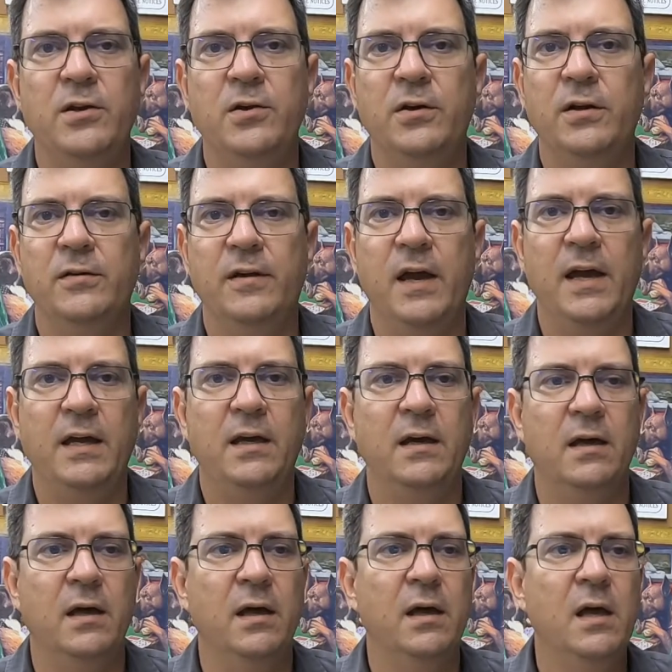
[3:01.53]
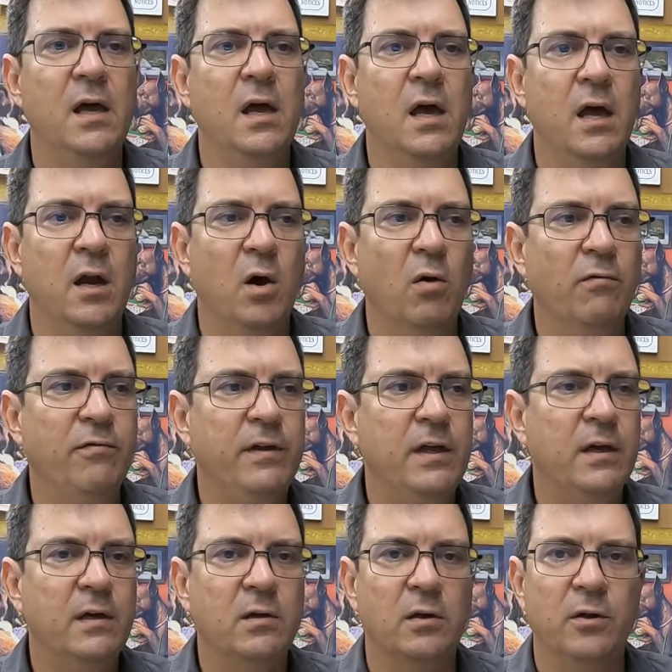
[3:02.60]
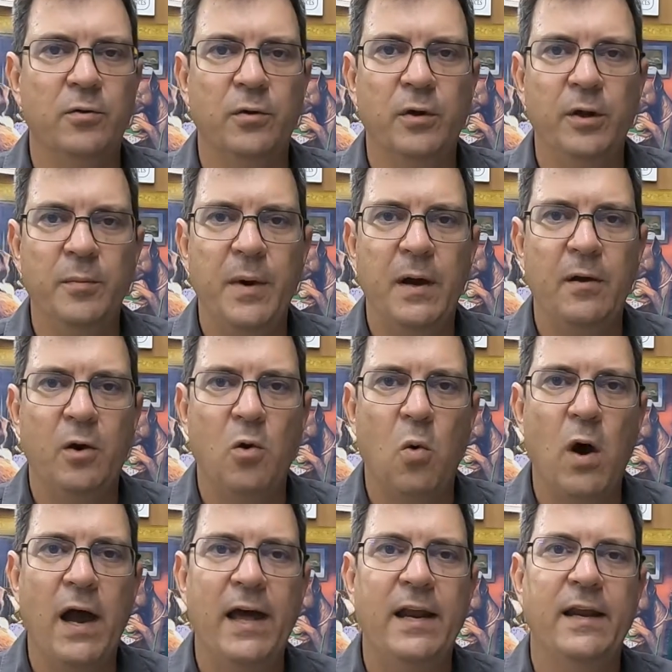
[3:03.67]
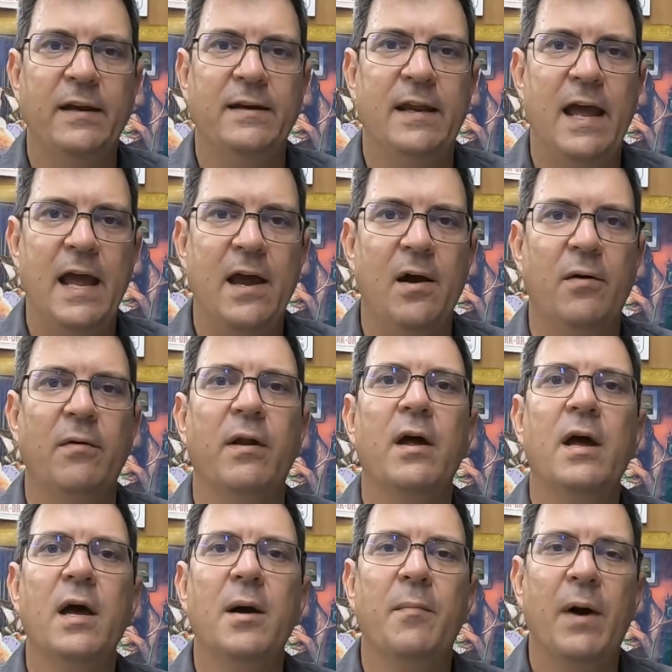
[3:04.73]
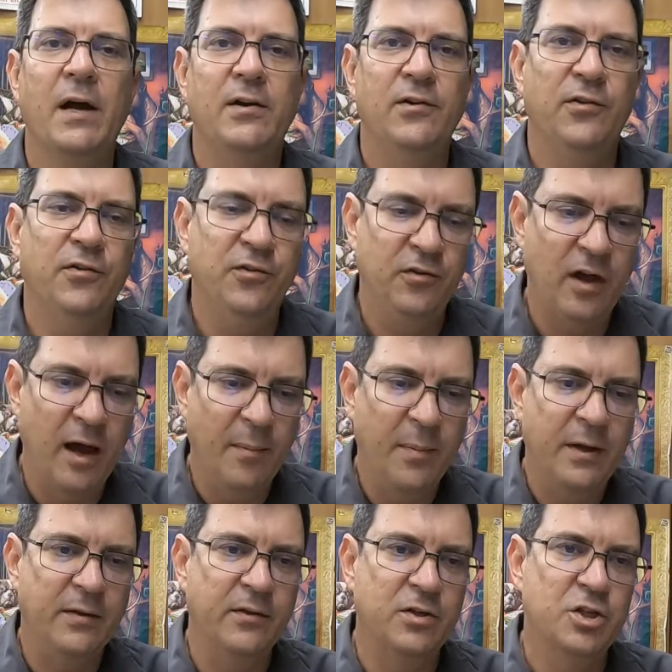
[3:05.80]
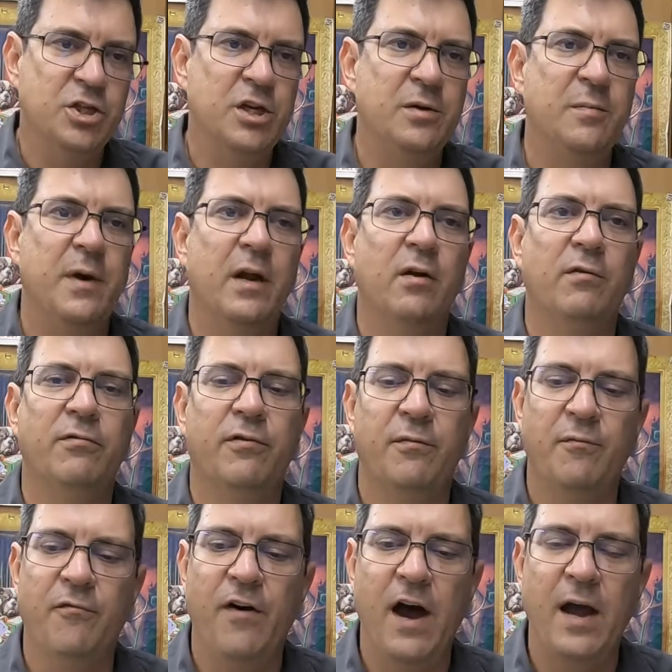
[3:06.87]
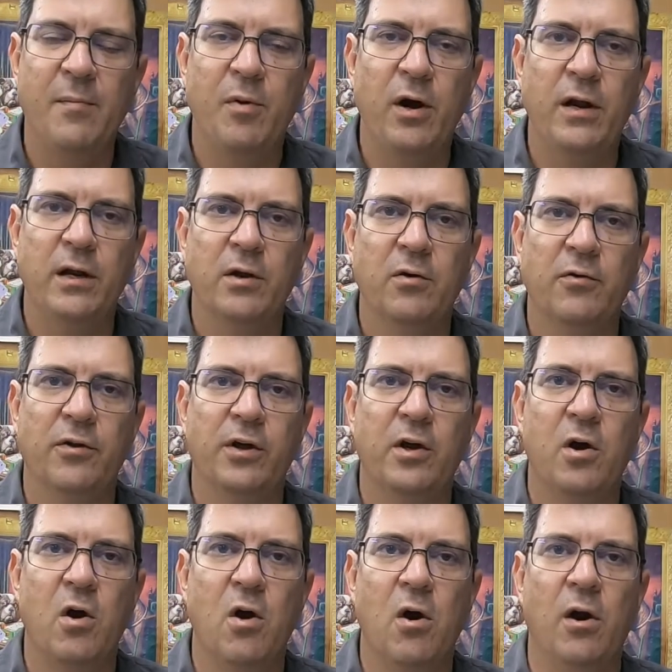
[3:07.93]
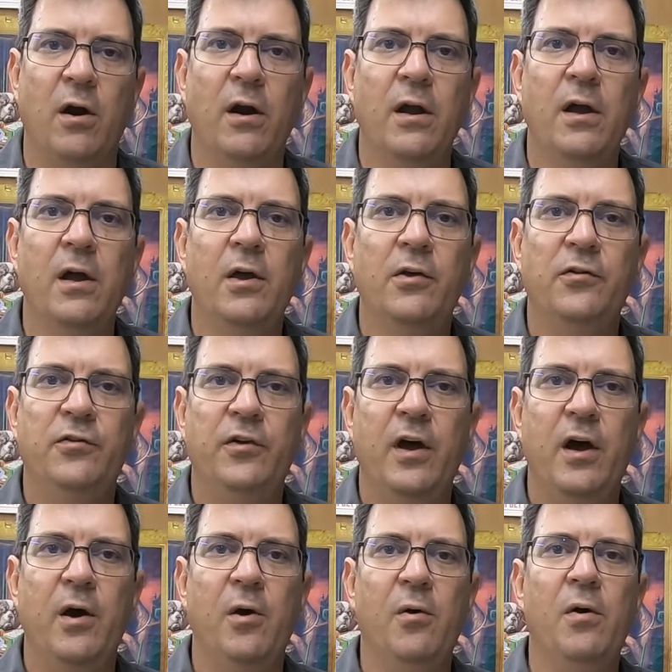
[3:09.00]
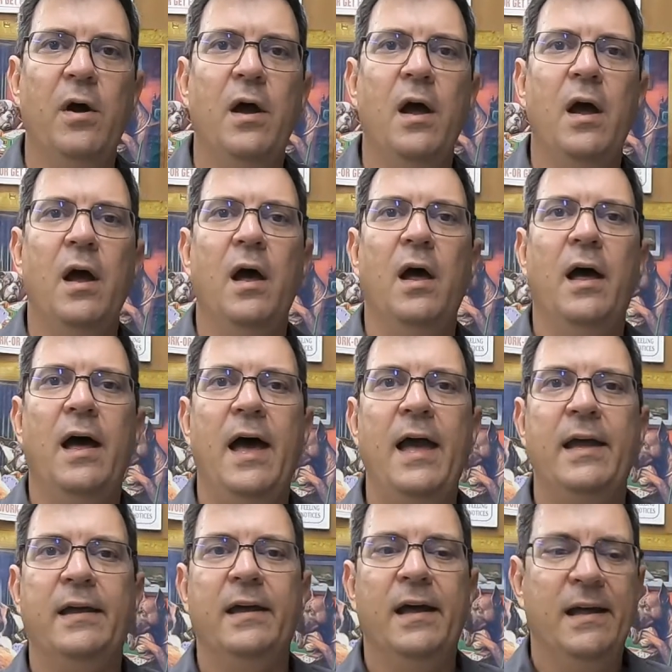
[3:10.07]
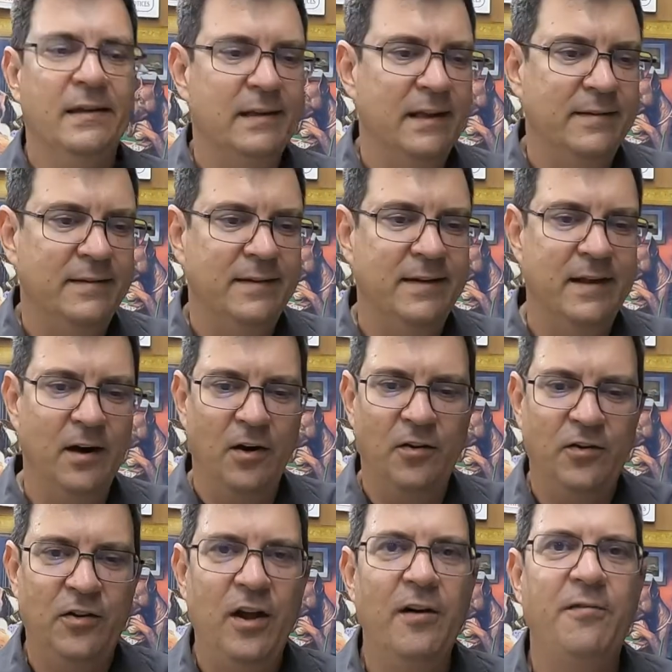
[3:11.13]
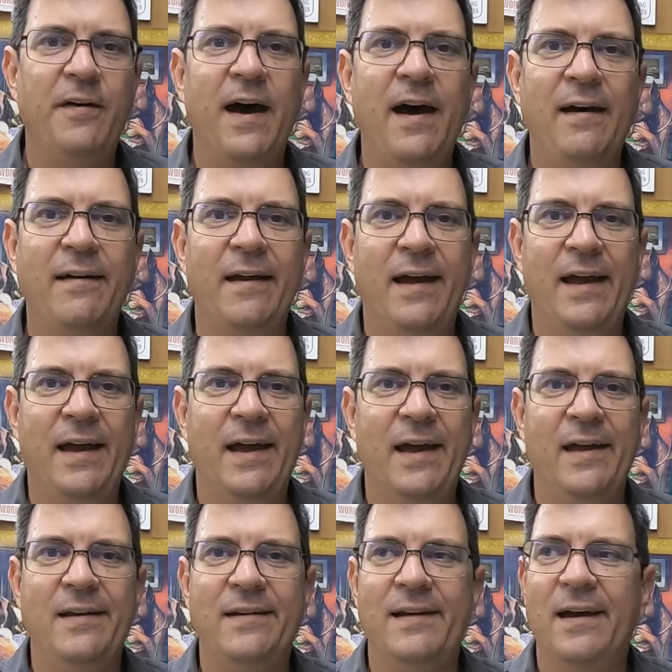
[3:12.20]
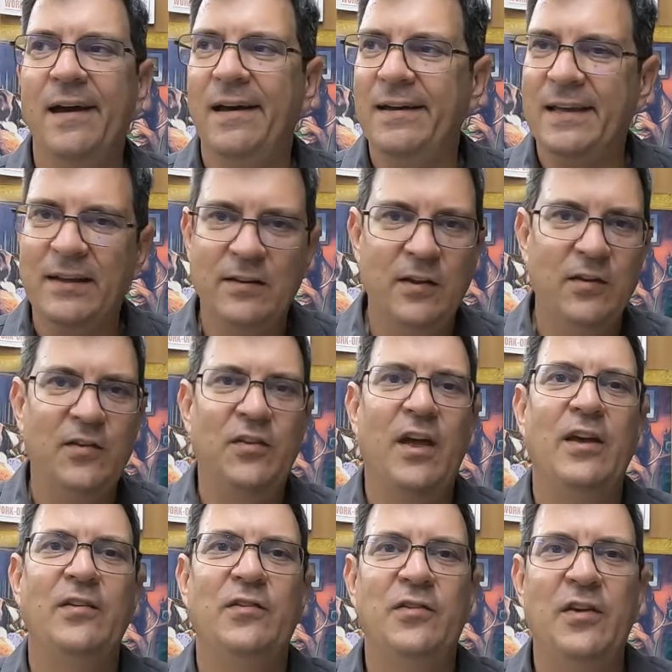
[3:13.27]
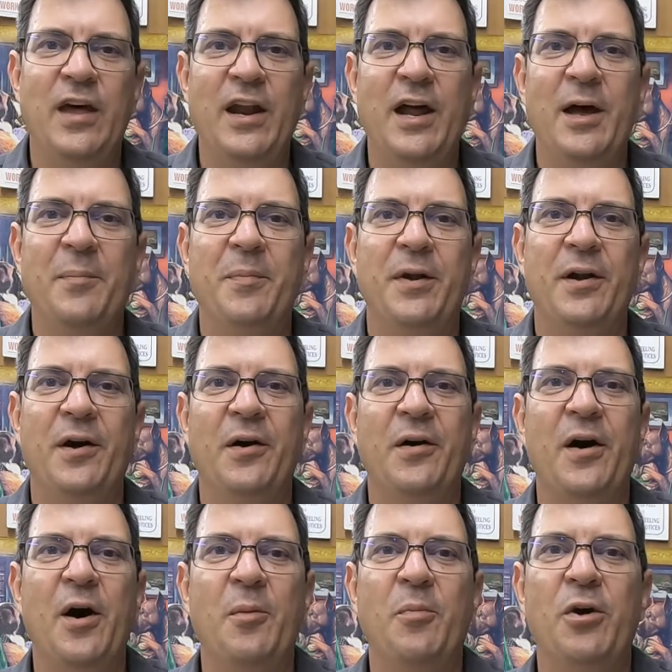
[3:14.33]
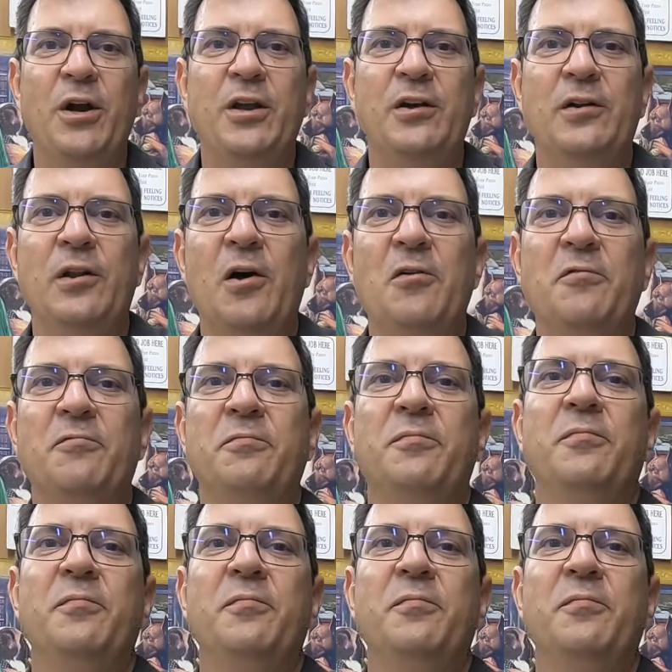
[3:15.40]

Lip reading: You can take an old vehicle and really quiet it down by just stopping the sheet metal from vibrating on the car. So, hey, let's get our stuff out and get this thing set up, and I'll bring you along.